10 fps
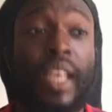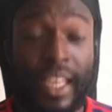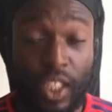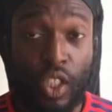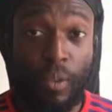
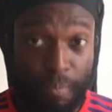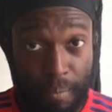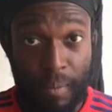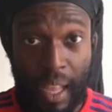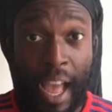is
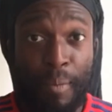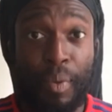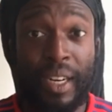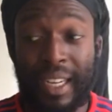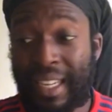
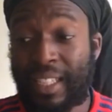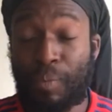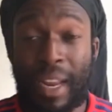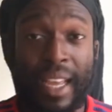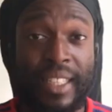hampering his
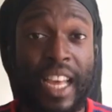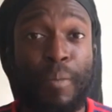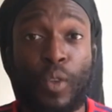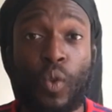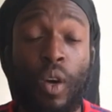playing
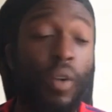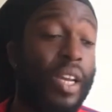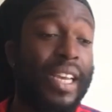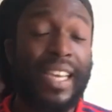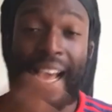time as well.
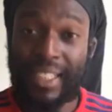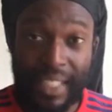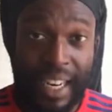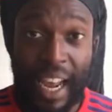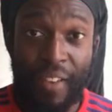He has
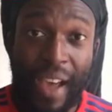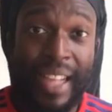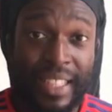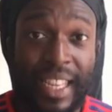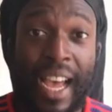the
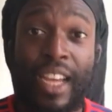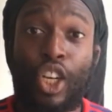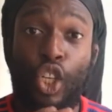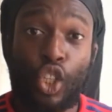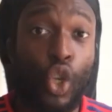left-hand side
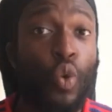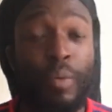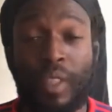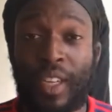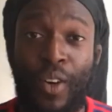to
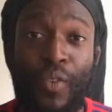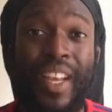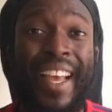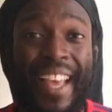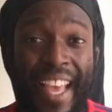himself
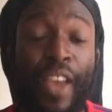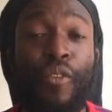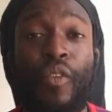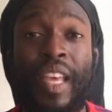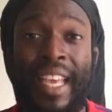
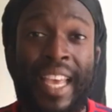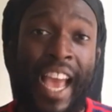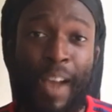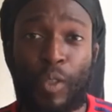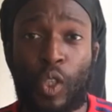if
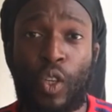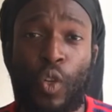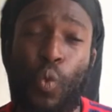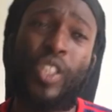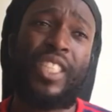he
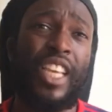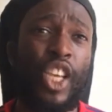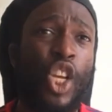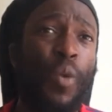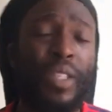absolutely wants it.
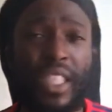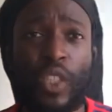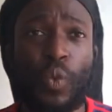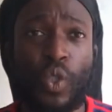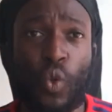You know what?
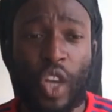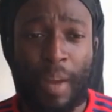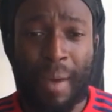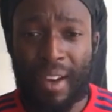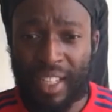Since we're
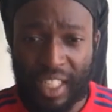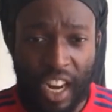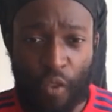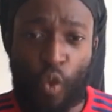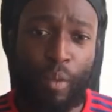talking about this
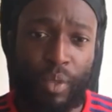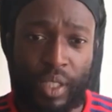left wing